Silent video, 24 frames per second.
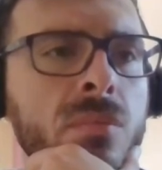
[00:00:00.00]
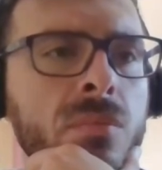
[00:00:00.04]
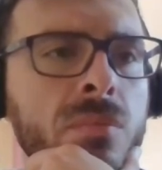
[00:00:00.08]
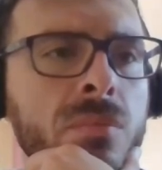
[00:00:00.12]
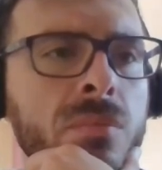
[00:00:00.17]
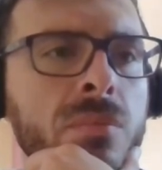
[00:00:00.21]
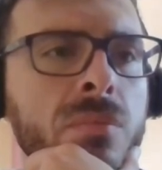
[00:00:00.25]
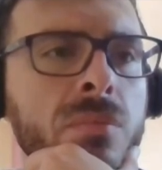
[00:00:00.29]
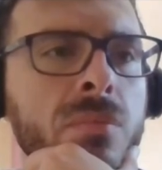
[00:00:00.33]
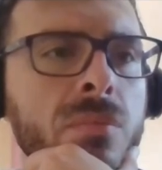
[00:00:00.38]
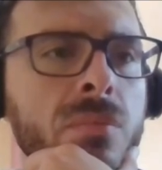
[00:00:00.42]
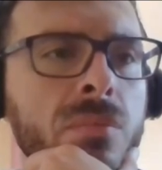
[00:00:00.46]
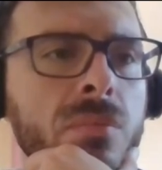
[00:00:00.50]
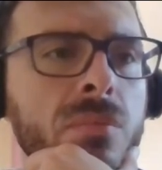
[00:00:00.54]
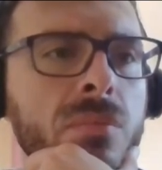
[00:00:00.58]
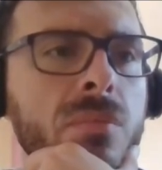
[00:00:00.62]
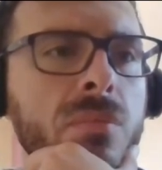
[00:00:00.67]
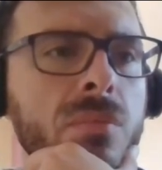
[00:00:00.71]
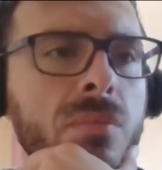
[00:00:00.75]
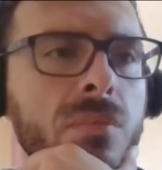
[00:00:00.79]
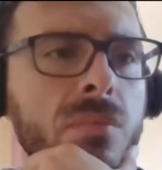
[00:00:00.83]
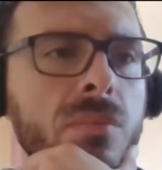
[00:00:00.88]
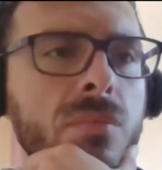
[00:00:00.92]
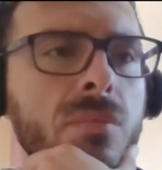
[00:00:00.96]

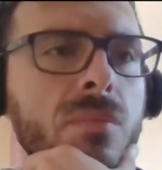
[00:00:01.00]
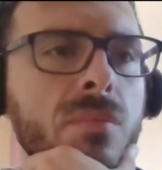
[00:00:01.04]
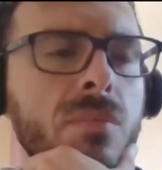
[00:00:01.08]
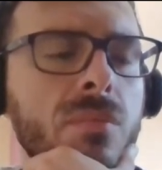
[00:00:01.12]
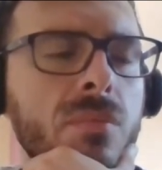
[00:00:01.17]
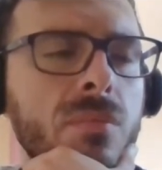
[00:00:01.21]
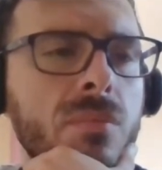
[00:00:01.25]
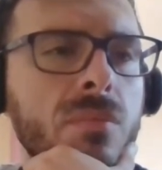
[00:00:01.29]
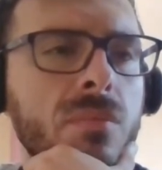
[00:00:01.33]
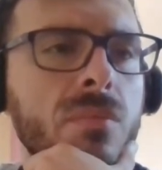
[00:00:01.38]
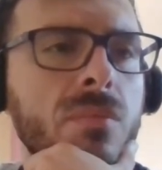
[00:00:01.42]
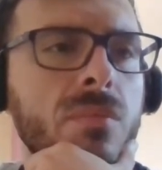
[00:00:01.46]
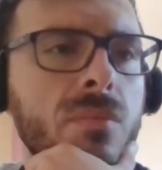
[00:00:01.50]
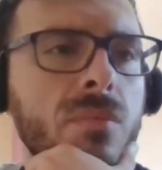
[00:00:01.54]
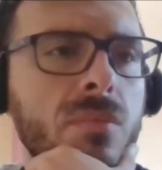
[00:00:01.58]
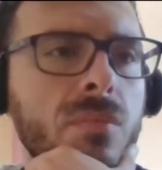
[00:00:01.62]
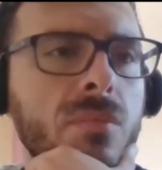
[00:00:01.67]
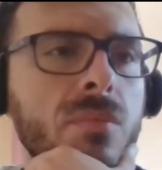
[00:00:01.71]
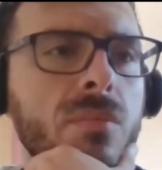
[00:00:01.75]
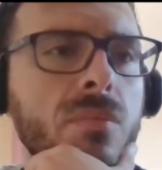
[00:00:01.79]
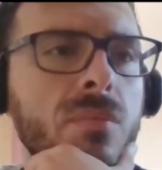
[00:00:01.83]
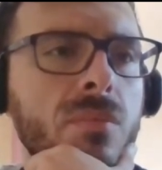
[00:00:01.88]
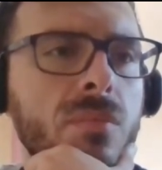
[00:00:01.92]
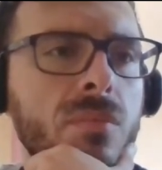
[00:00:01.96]

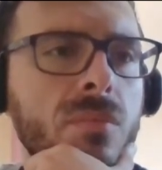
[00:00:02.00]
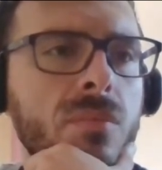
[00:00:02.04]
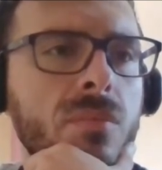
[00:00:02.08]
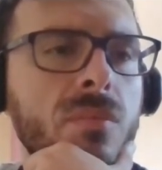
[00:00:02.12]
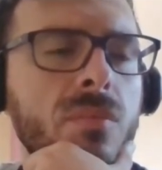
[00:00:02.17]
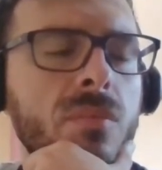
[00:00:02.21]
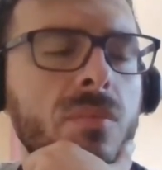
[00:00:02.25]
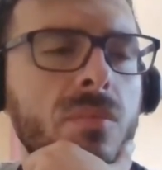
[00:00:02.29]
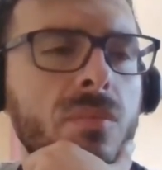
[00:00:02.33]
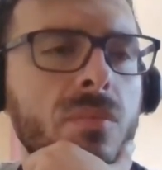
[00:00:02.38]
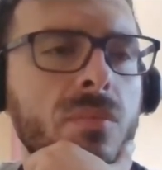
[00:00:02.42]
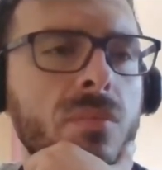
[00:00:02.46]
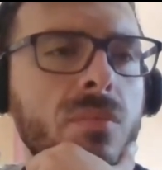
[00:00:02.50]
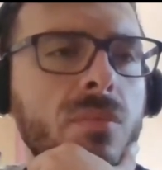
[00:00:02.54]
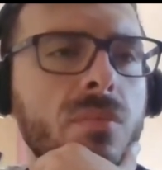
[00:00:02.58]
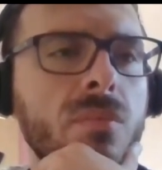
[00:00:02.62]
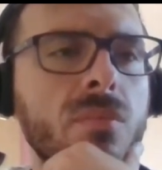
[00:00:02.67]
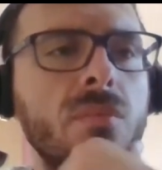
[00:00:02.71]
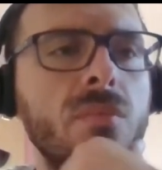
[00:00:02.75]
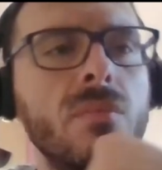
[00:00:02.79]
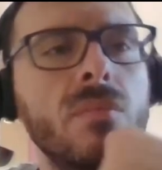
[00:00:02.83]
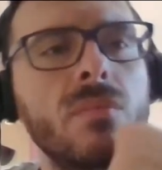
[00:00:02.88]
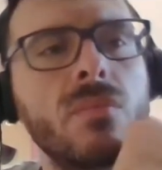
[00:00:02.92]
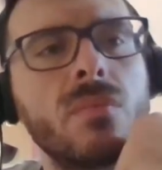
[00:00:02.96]

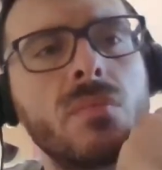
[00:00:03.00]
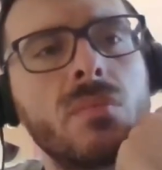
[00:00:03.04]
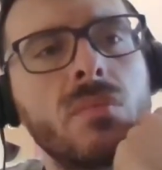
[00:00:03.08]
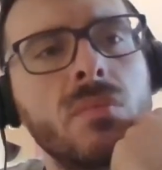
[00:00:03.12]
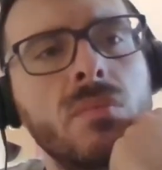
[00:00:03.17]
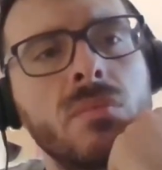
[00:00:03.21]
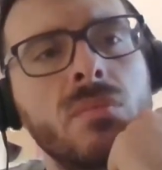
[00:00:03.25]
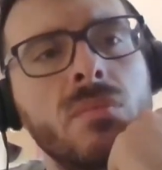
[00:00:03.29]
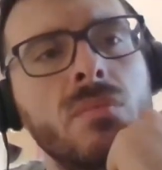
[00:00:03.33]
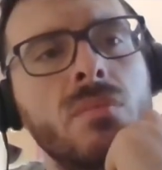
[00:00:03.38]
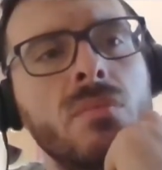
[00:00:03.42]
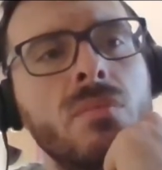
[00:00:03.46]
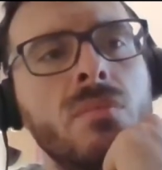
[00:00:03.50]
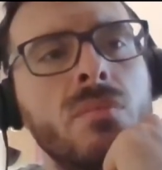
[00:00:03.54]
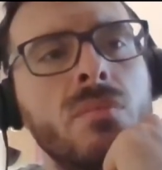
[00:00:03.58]
This person isn't speaking.